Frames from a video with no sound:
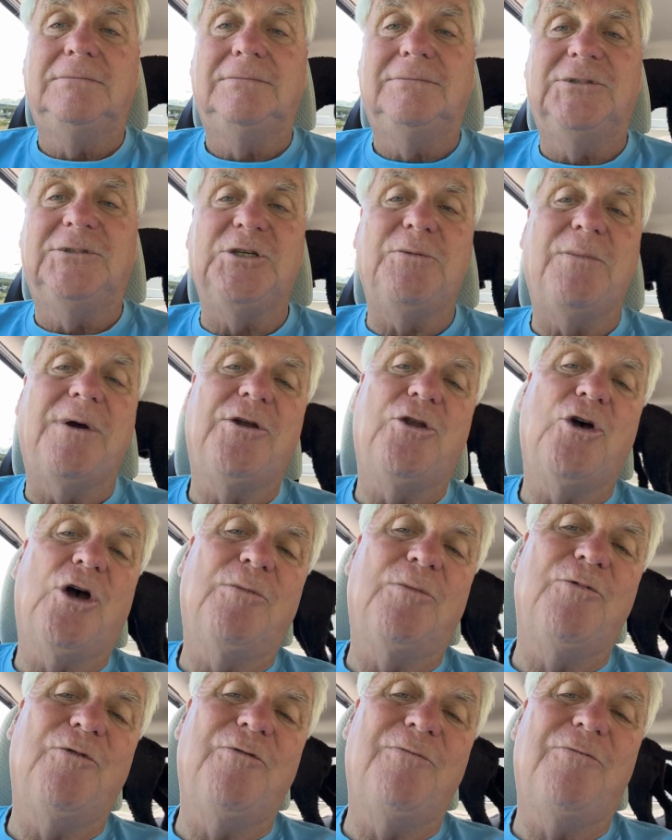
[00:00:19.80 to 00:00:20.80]
See my
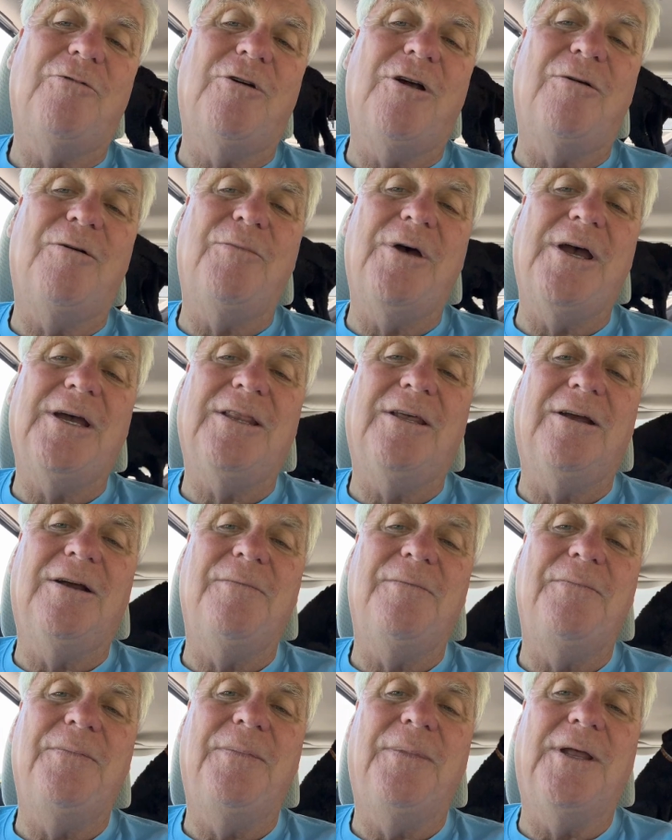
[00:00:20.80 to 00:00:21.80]
dog moving around back
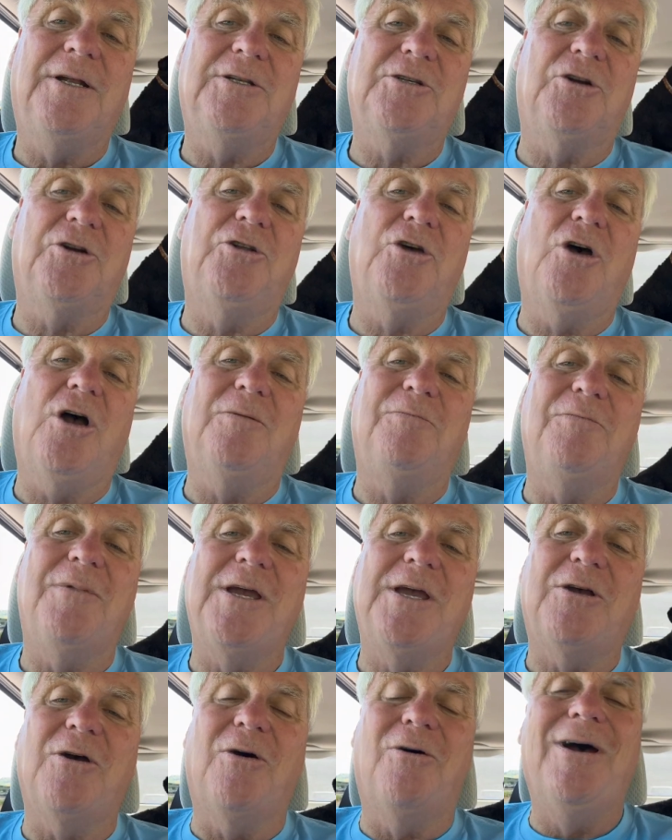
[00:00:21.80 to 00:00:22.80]
there? That's our dog,
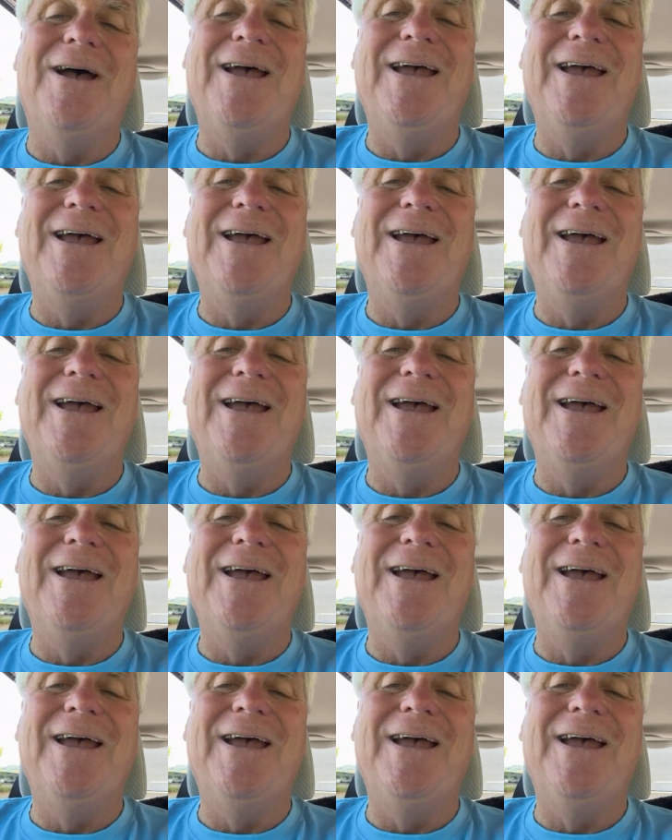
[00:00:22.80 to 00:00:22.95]
Mako.